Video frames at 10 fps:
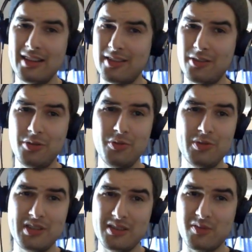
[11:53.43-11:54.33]
The
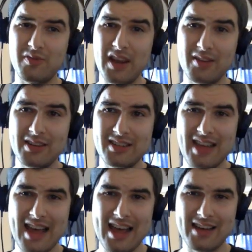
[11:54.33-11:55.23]
news is very
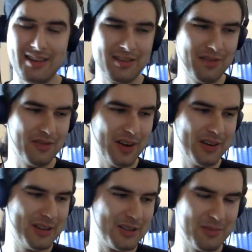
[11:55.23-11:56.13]
sad.
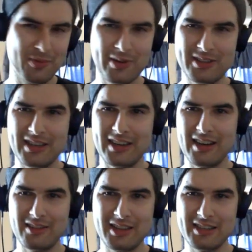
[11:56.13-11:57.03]
Very disappointing.
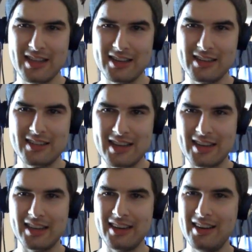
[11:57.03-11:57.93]
I'll get to that in a
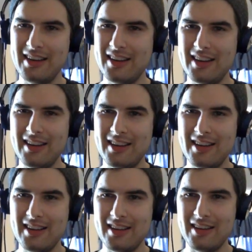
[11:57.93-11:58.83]
second.
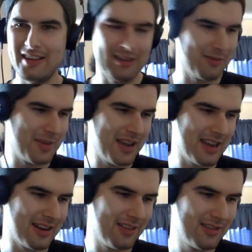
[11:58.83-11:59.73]
Oh,
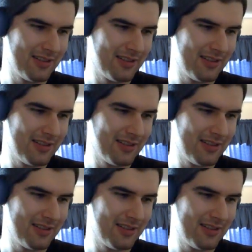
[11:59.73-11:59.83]
man.